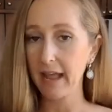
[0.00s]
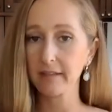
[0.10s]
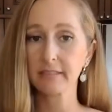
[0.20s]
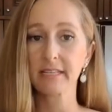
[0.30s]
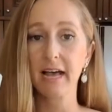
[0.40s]

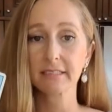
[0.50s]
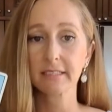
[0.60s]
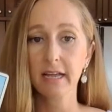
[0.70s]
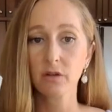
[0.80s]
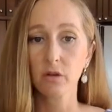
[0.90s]
ends that
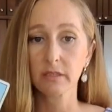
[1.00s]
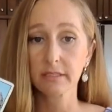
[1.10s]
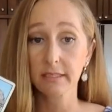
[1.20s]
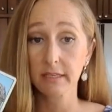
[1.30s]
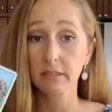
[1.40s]
cycle and
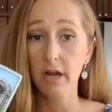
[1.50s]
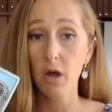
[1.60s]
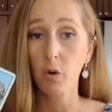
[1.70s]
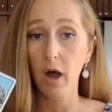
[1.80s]
says, No,